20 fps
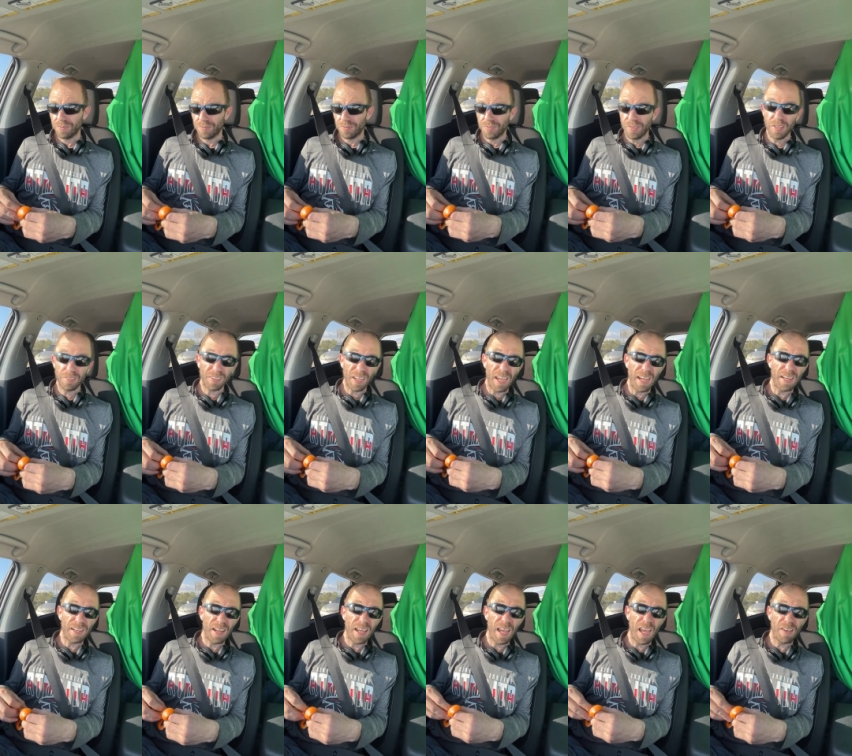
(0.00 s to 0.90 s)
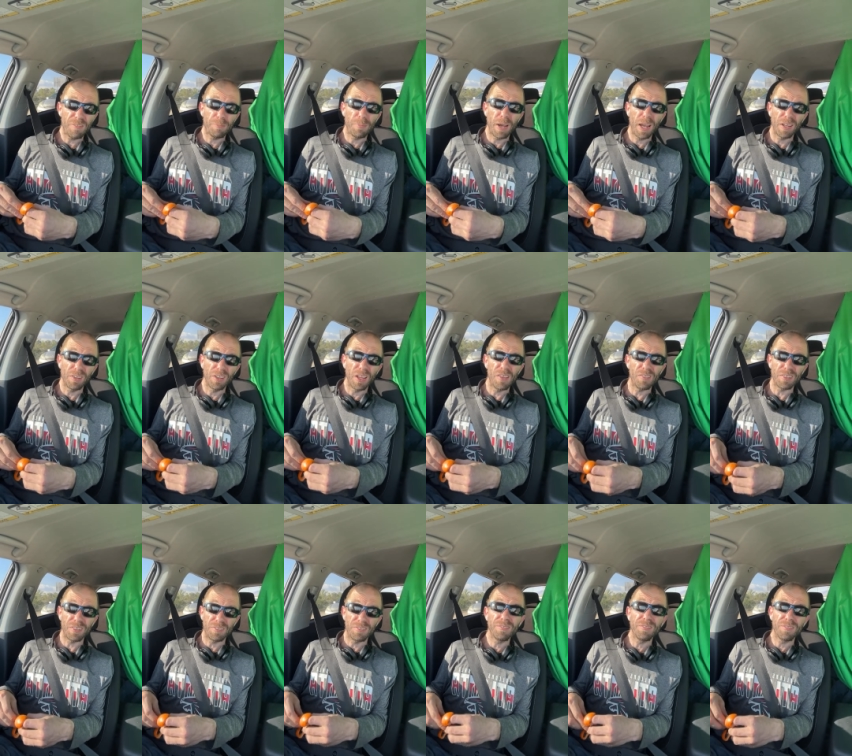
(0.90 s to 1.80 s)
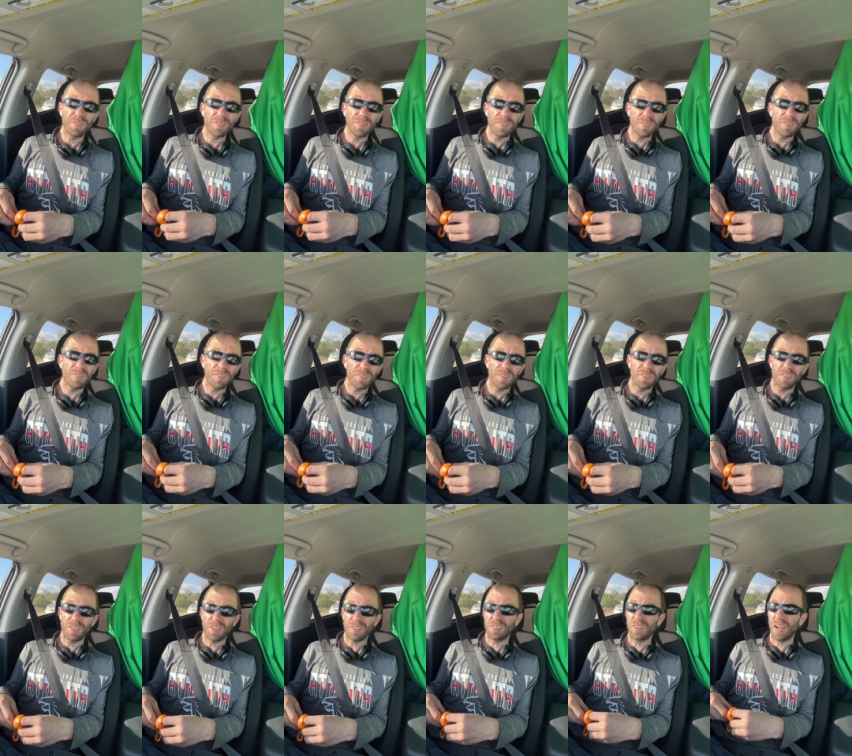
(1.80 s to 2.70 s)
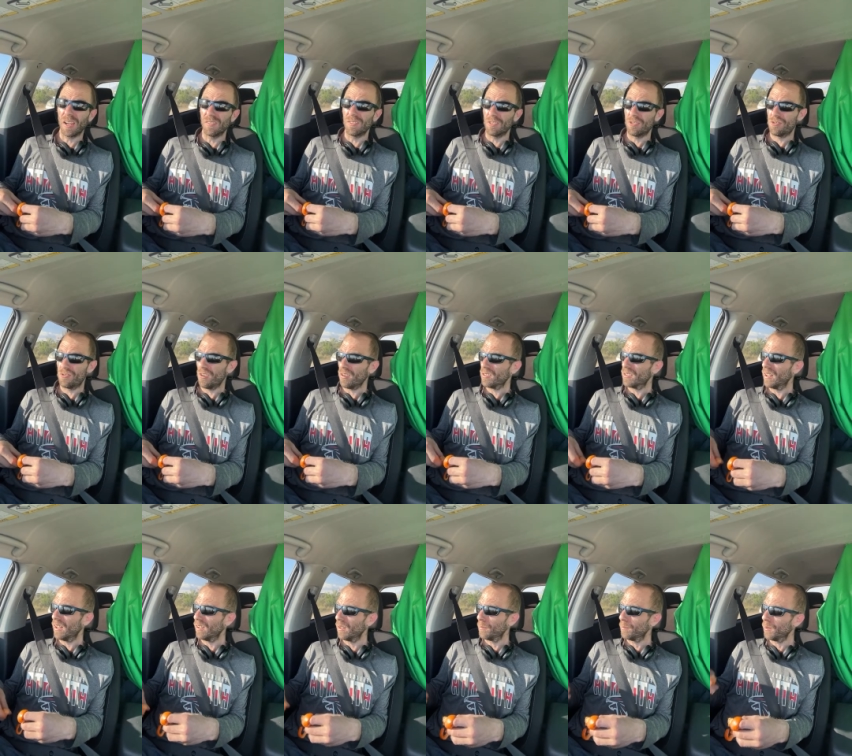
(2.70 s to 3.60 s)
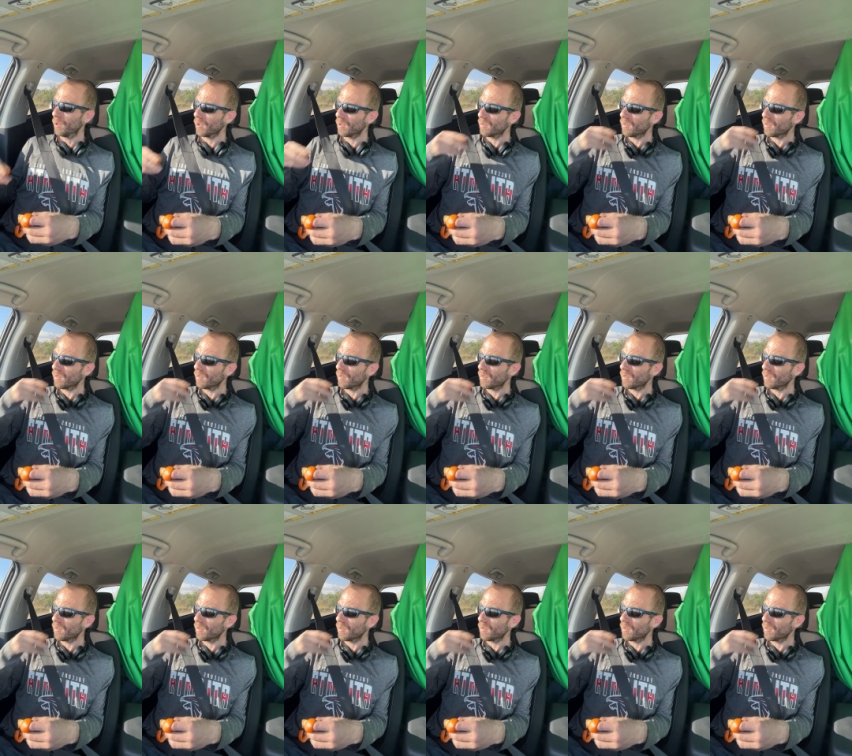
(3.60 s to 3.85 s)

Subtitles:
That's 8.5 by 11. So that's not even shrunk down to book.